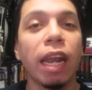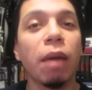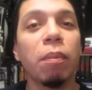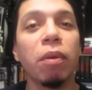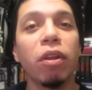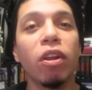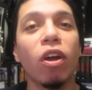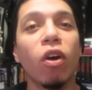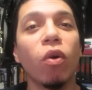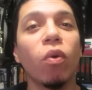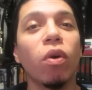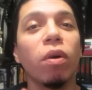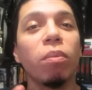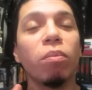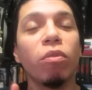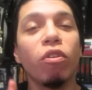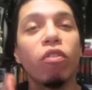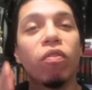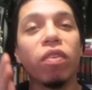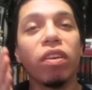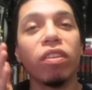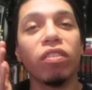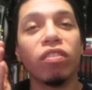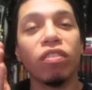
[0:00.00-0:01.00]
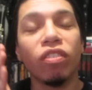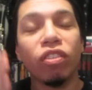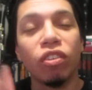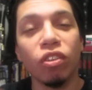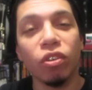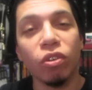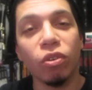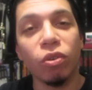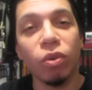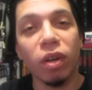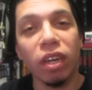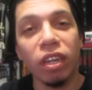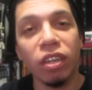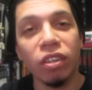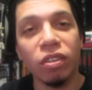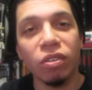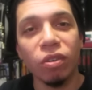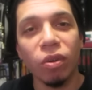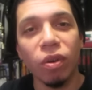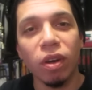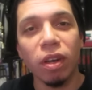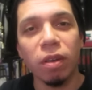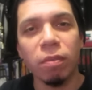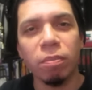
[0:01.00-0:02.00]
Let me know what movies you
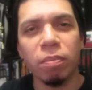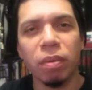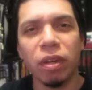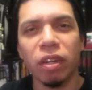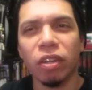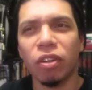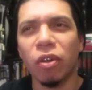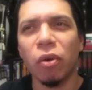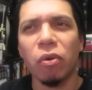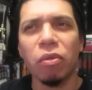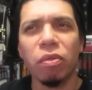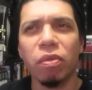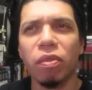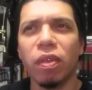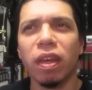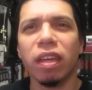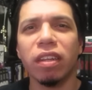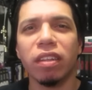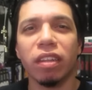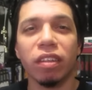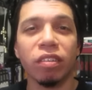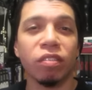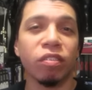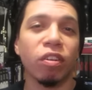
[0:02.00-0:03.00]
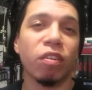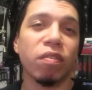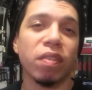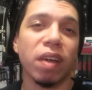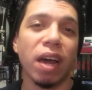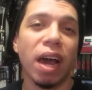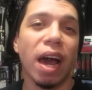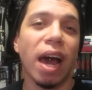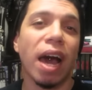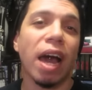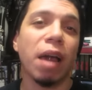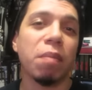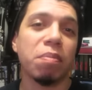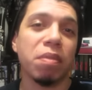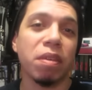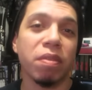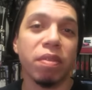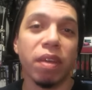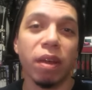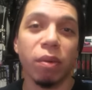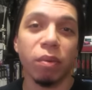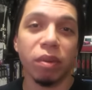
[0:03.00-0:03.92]
enjoy, but don't think deserve the hype that they